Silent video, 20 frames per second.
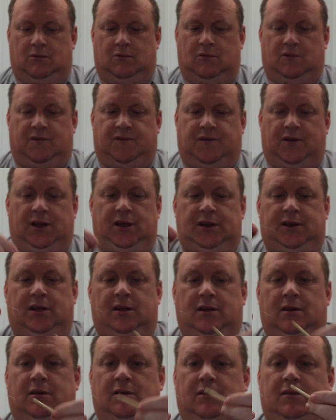we feed
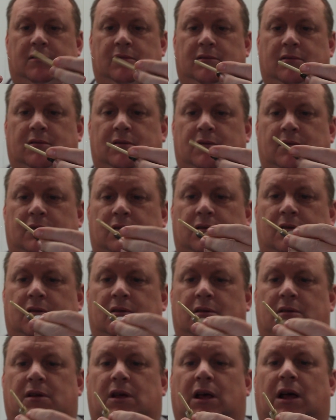
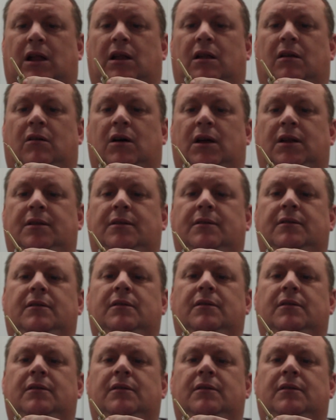our line